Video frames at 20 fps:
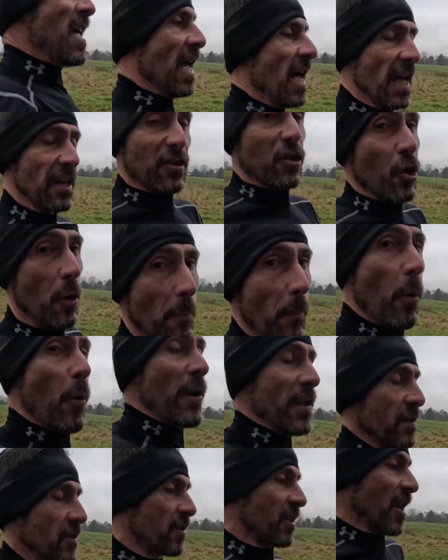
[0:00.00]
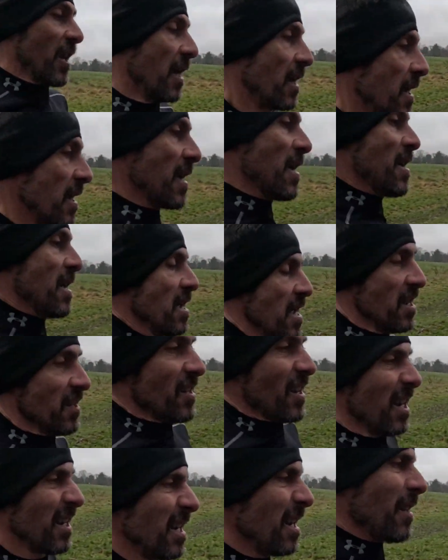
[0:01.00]
at certain points.
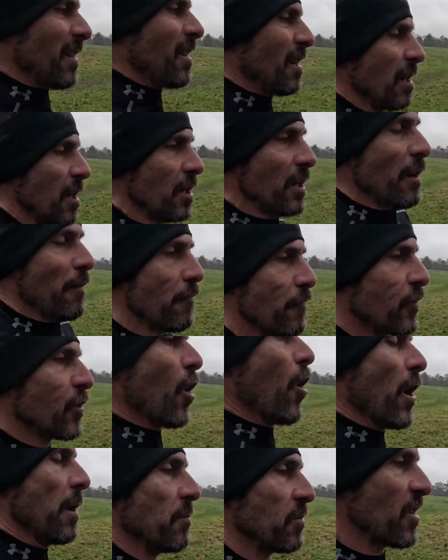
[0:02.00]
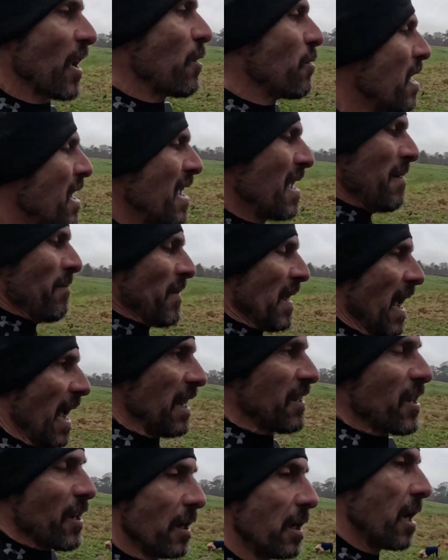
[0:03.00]
So you learn it in time. So
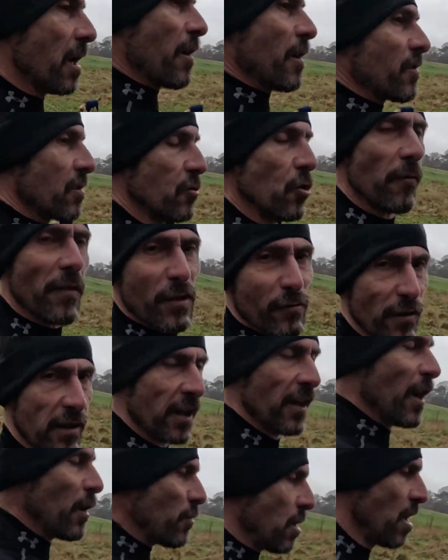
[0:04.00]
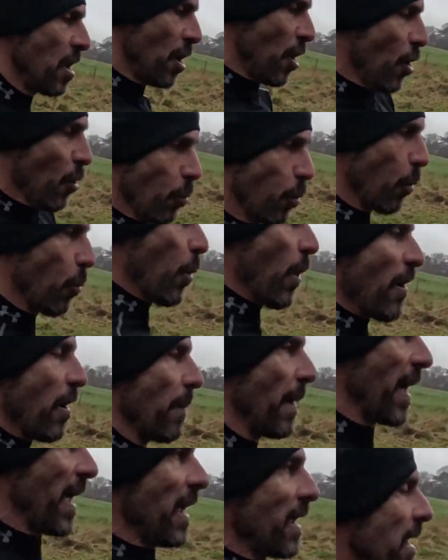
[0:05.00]
as a novice runner though, won't worry
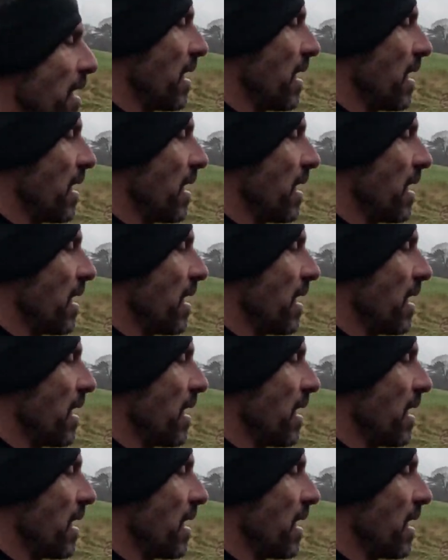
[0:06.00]
about it.